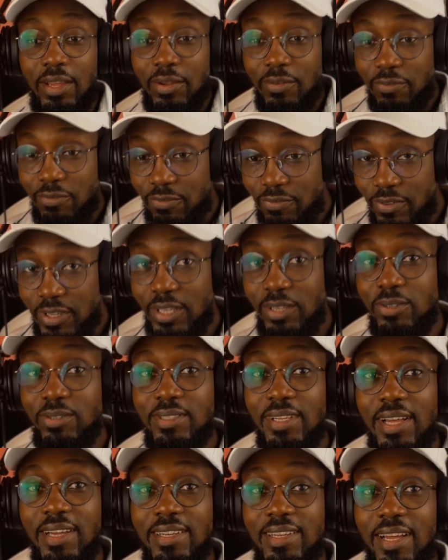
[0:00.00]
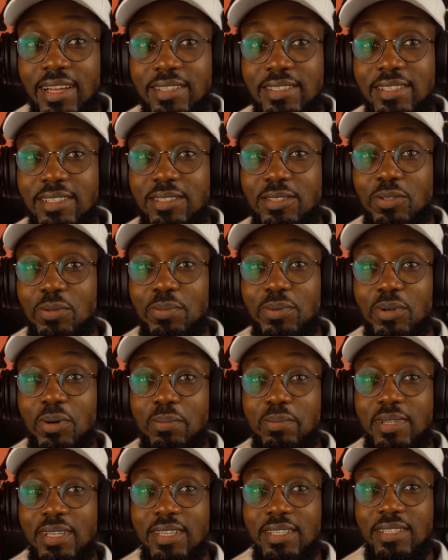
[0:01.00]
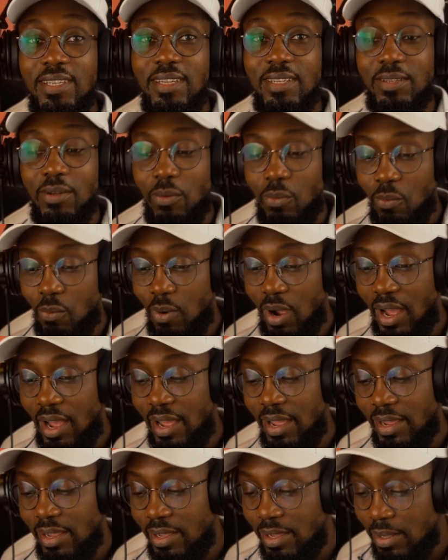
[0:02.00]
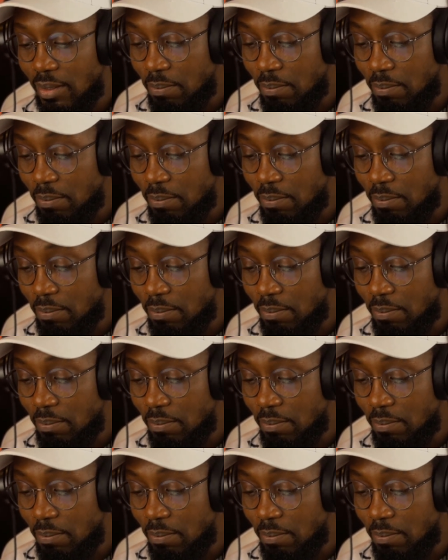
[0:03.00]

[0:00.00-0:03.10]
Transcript: Videos like that needs to be updated. Why?